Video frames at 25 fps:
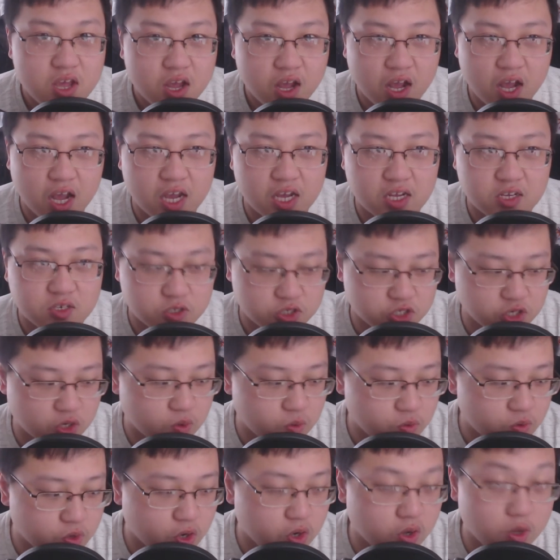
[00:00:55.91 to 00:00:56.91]
I
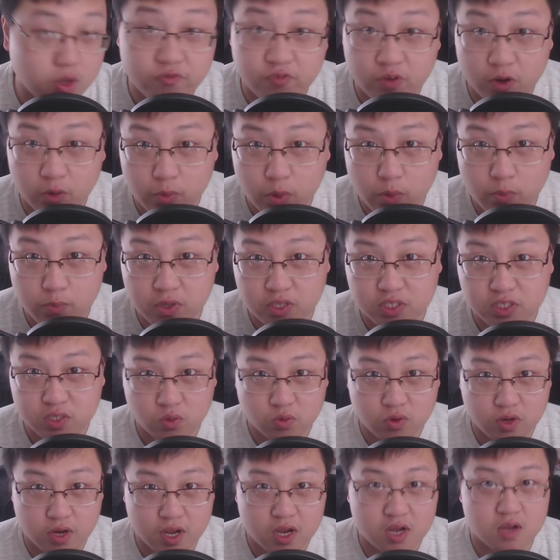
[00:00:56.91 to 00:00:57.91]
don't know if I'm gonna be busy
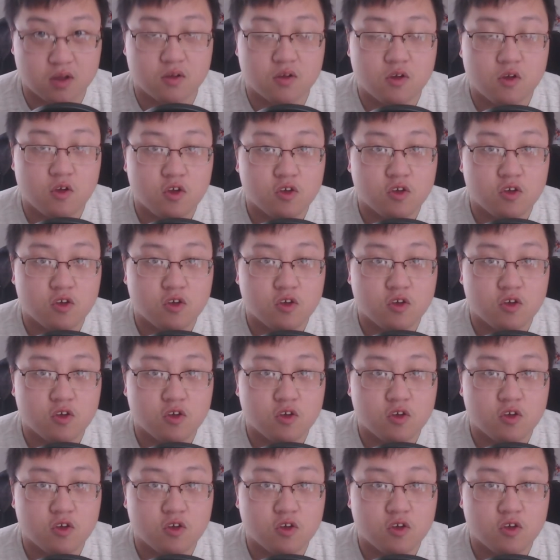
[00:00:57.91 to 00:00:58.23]
or not.